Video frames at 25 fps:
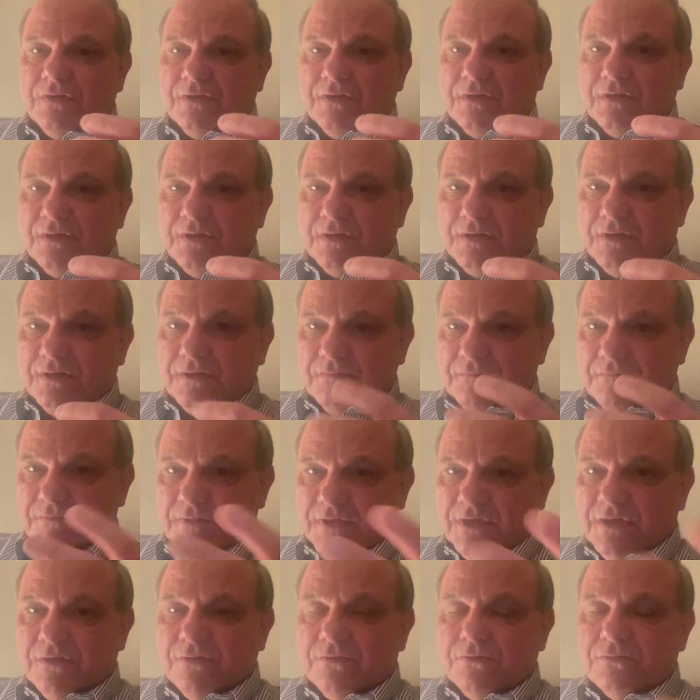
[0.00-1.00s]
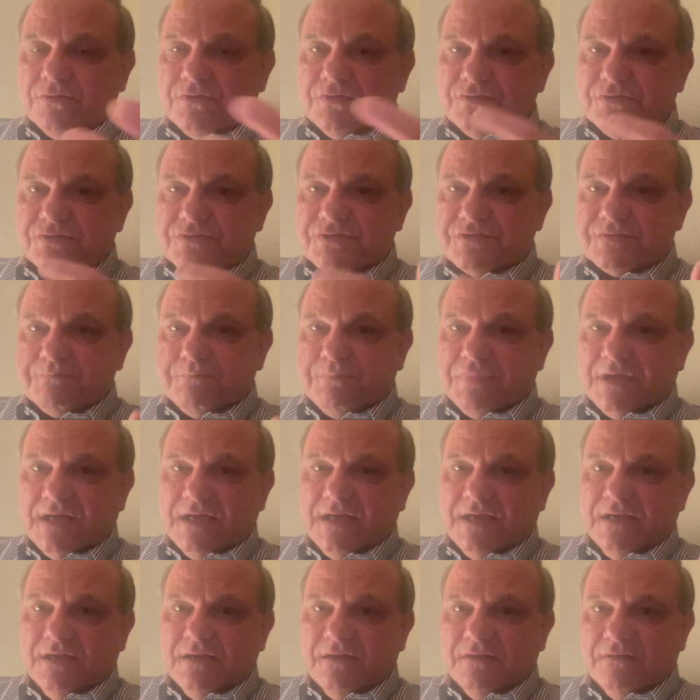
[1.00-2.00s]
to
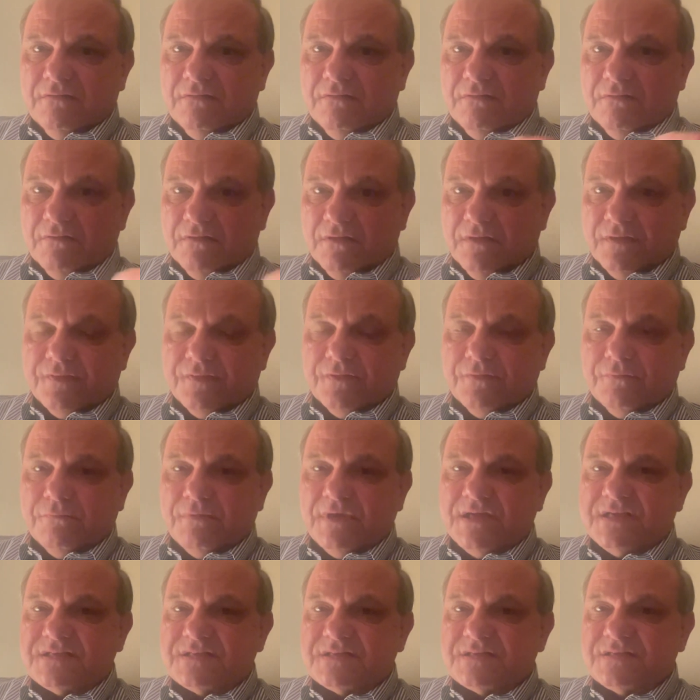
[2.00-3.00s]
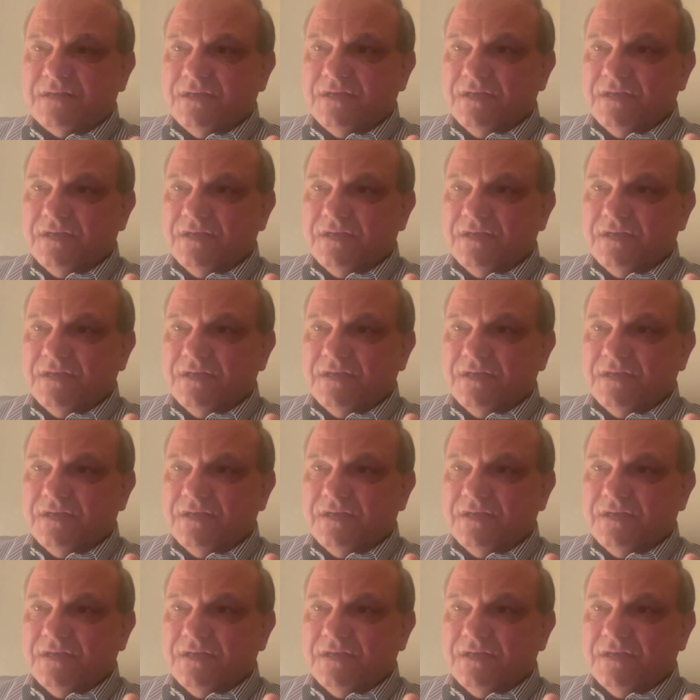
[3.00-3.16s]
spy on the West.